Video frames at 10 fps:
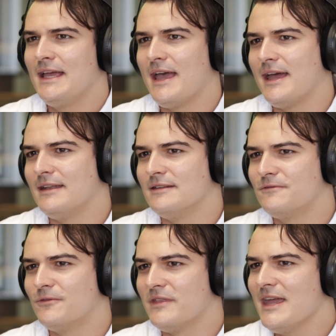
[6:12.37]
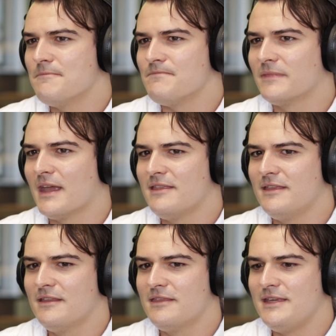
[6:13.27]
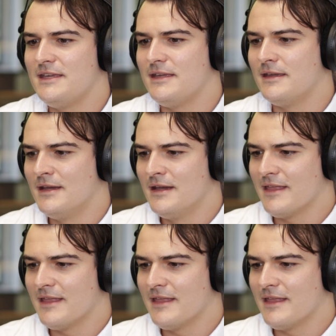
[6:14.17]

And for them, I think the